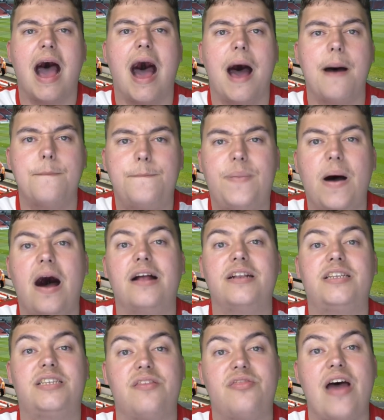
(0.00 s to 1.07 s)
Uh,
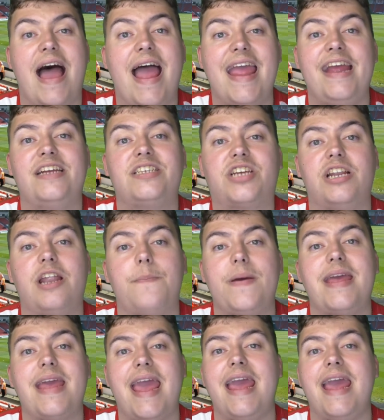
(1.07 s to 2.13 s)
but that is going to
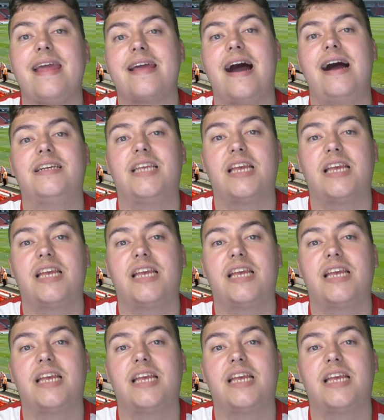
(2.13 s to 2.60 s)
be it, guys.